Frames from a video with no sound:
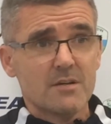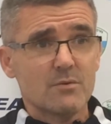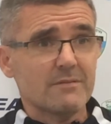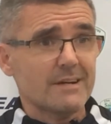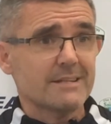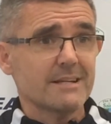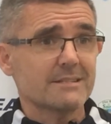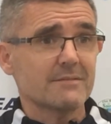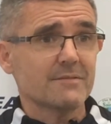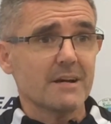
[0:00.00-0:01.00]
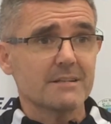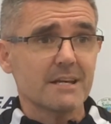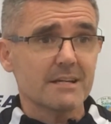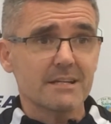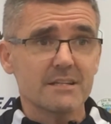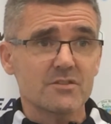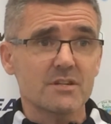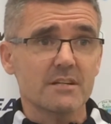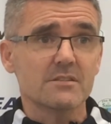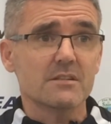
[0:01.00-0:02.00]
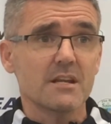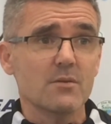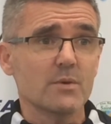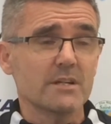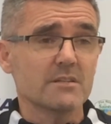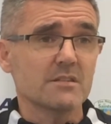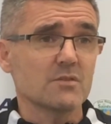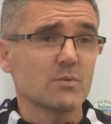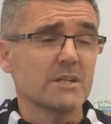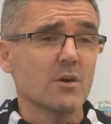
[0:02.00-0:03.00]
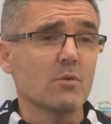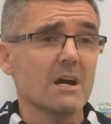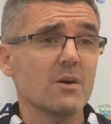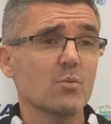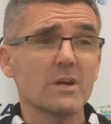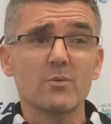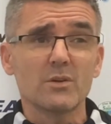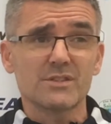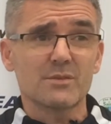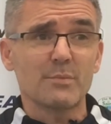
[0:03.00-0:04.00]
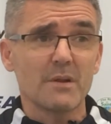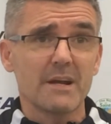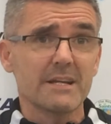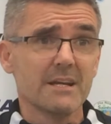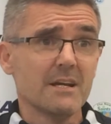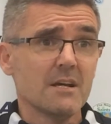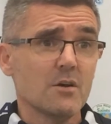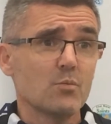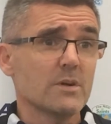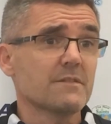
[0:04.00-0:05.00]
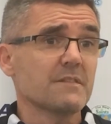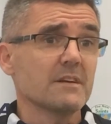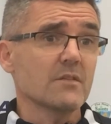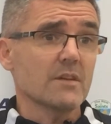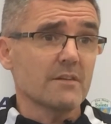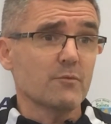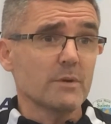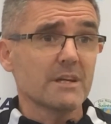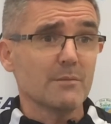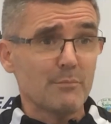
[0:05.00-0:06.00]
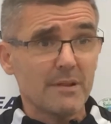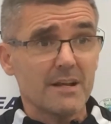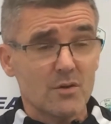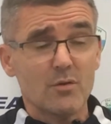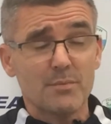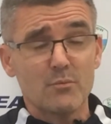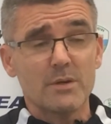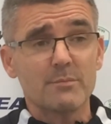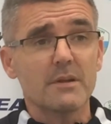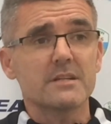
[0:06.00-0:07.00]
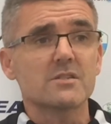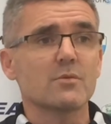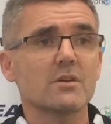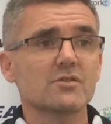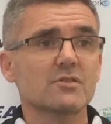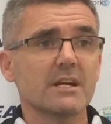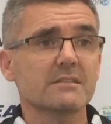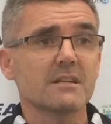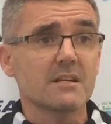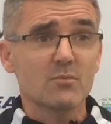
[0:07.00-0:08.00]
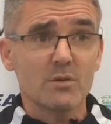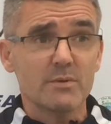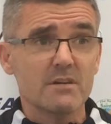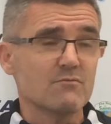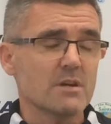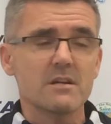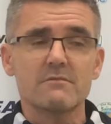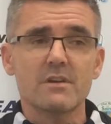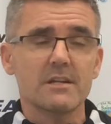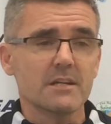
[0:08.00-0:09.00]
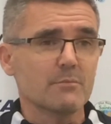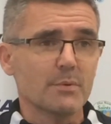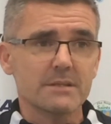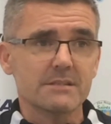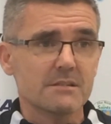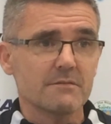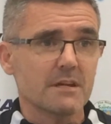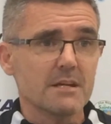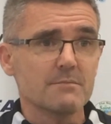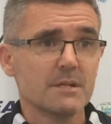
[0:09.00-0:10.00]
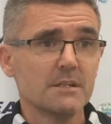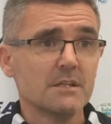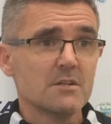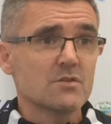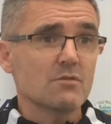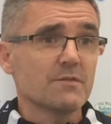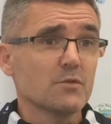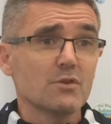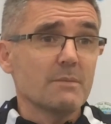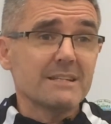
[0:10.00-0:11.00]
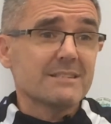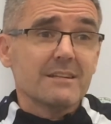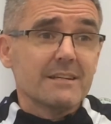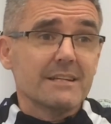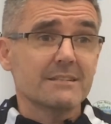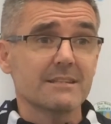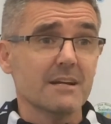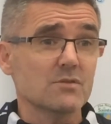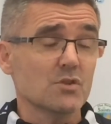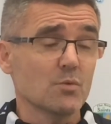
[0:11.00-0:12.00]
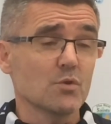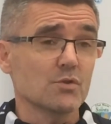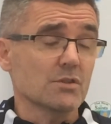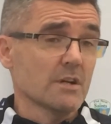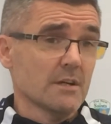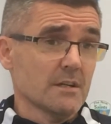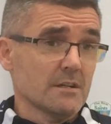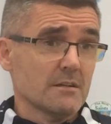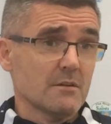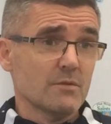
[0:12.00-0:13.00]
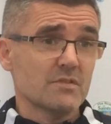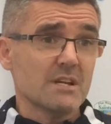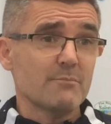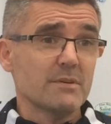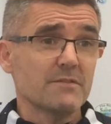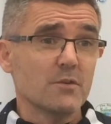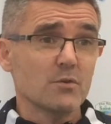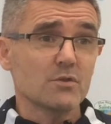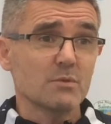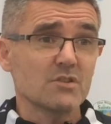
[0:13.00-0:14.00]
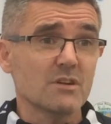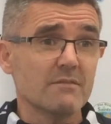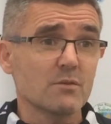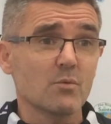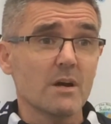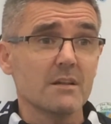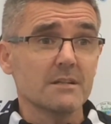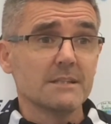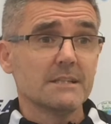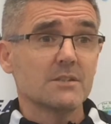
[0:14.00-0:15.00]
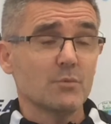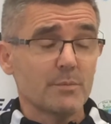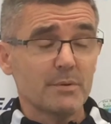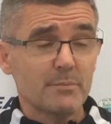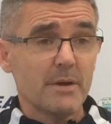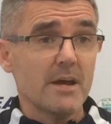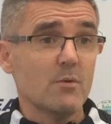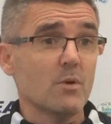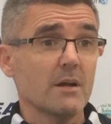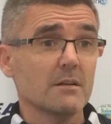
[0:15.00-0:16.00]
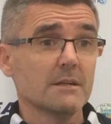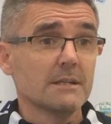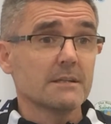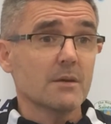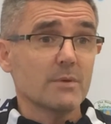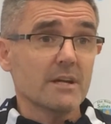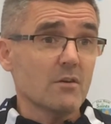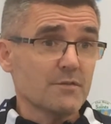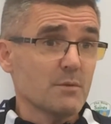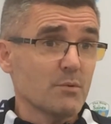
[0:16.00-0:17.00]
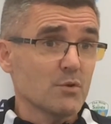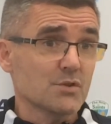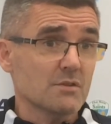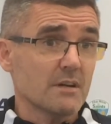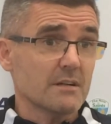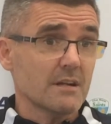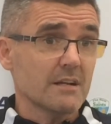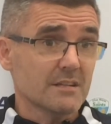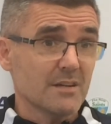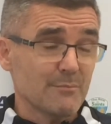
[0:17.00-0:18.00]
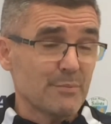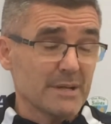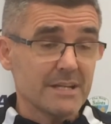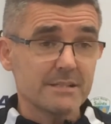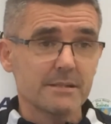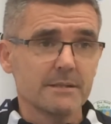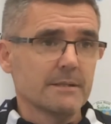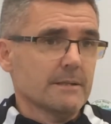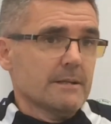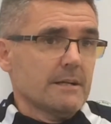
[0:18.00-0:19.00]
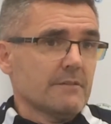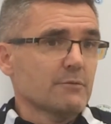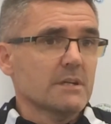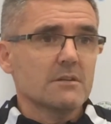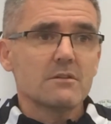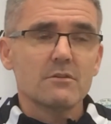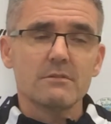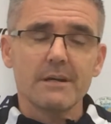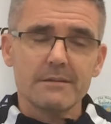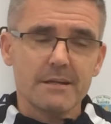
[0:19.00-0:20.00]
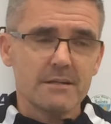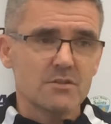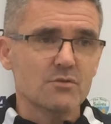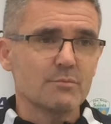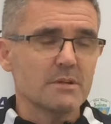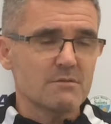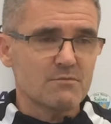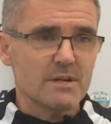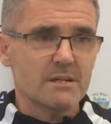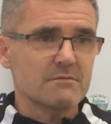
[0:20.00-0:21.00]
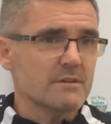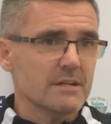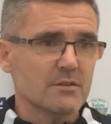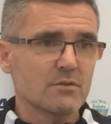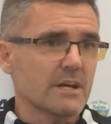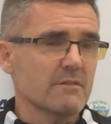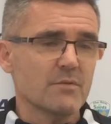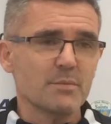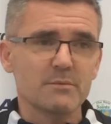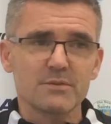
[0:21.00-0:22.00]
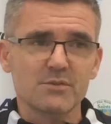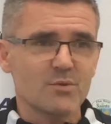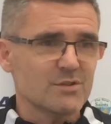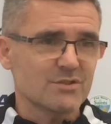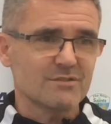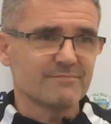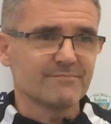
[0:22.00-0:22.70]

We've identified their key strengths and their weaknesses. We know how we want to play. And we feel that if we can play up and we play to our strengths, then it will be a really, really competitive game. So fundamentally, it's down to us. You know, we've said before, do we travel well? Do we prepare well? Can we get off the bus and compete? And if we can do that, then it should be a really, really good game for people to watch.